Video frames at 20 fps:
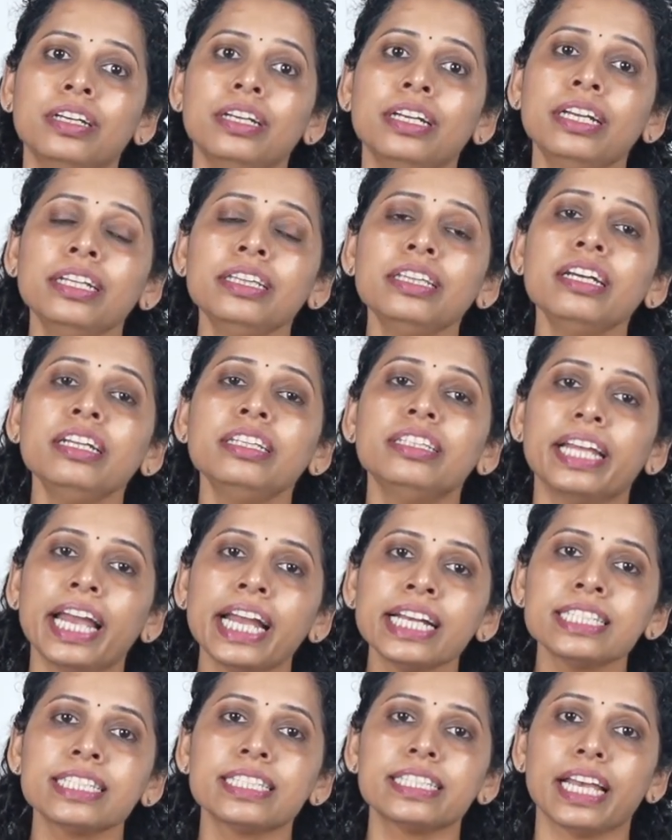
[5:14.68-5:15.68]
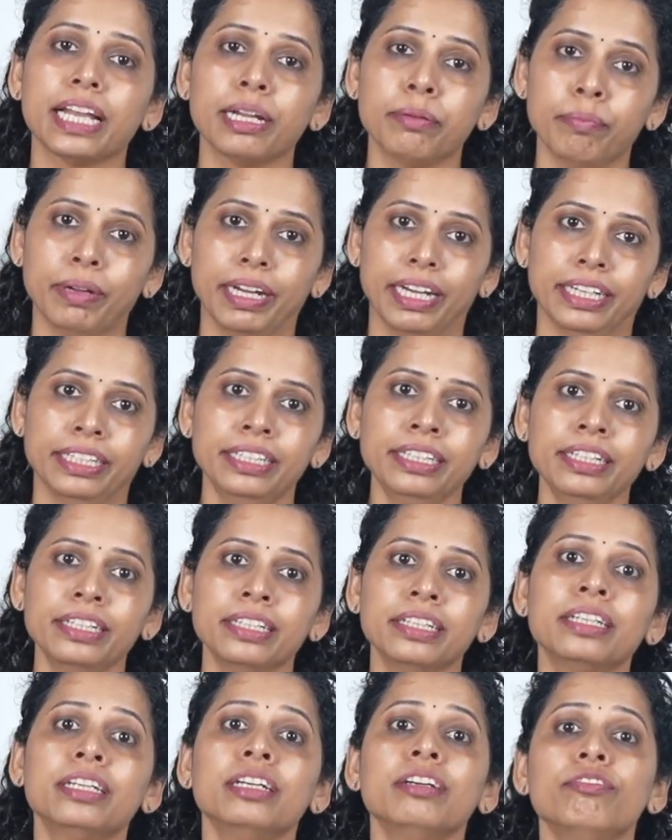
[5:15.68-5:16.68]
In the next segment,
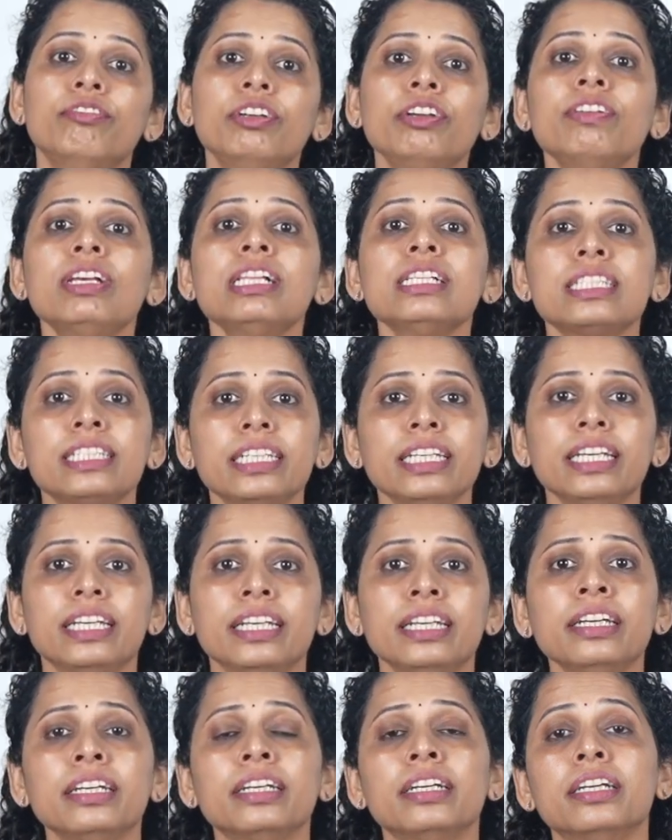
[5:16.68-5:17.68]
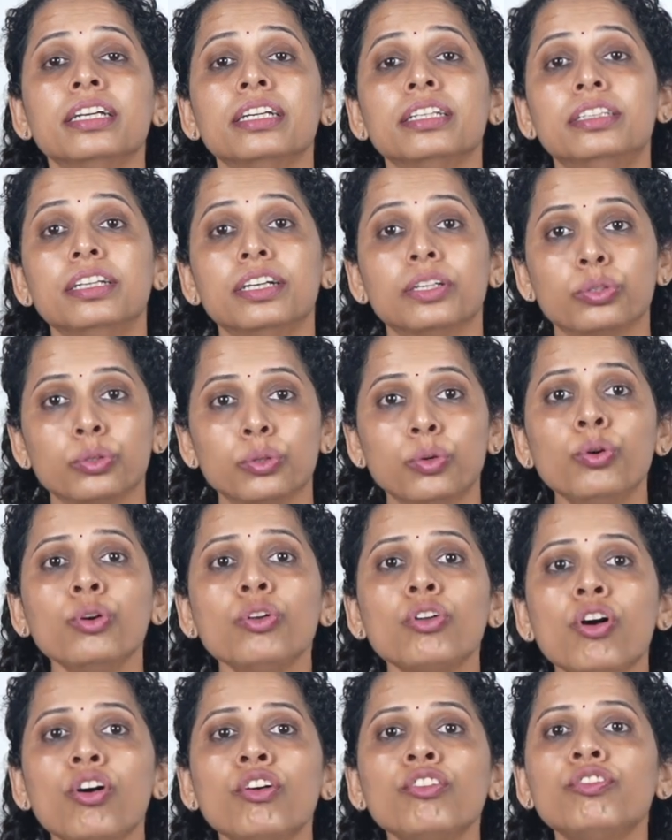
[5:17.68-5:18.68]
we will see the
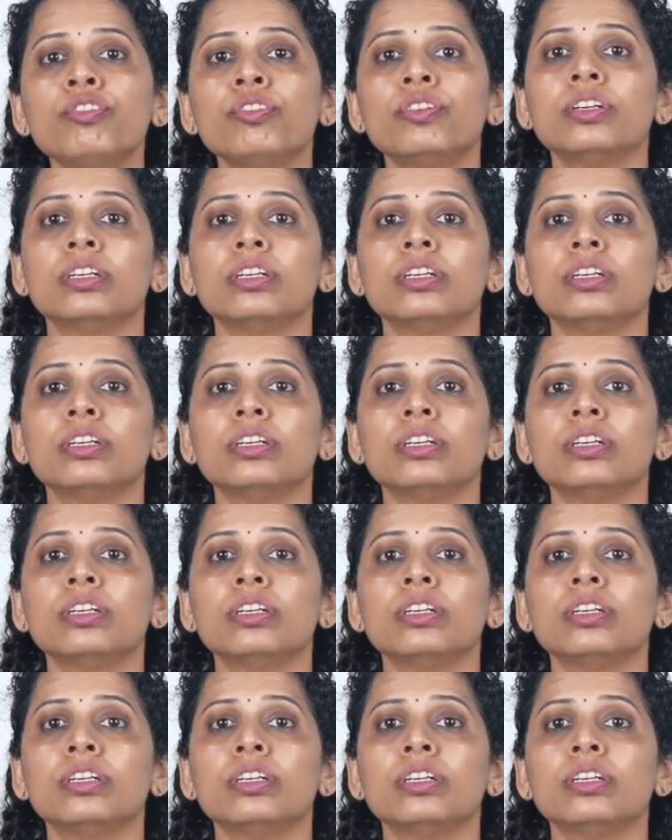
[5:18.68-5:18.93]
role of